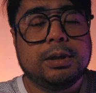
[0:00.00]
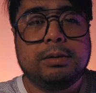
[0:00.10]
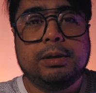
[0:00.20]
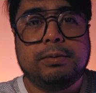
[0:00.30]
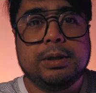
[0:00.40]

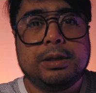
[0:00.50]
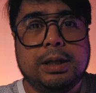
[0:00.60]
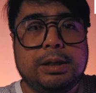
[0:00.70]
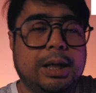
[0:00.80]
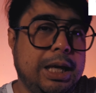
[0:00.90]
current ones
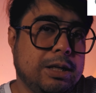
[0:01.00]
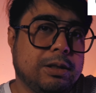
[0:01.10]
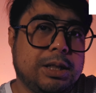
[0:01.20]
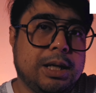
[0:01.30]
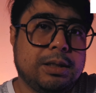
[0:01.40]
like the
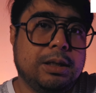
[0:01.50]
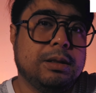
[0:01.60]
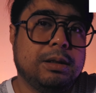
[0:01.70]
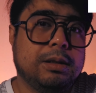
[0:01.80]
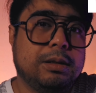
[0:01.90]
AR chassis.
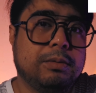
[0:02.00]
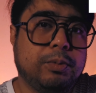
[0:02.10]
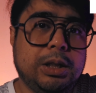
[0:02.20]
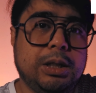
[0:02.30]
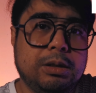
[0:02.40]
They're
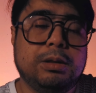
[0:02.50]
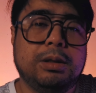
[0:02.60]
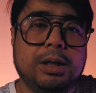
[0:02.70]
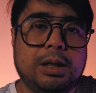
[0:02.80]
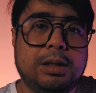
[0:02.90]
pretty
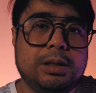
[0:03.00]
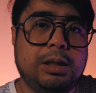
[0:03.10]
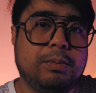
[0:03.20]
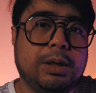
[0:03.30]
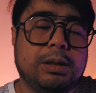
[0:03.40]
good,
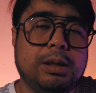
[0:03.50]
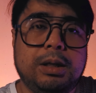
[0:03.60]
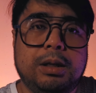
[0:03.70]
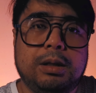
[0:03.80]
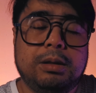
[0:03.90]
honestly, but
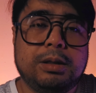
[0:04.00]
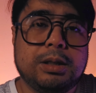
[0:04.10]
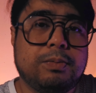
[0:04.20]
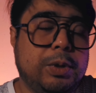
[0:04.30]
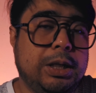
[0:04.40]
they're
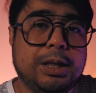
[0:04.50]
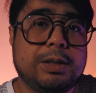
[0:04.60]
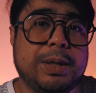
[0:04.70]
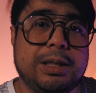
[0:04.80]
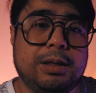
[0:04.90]
just really
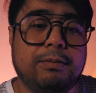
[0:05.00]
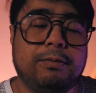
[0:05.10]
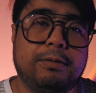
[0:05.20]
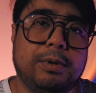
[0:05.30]
expensive.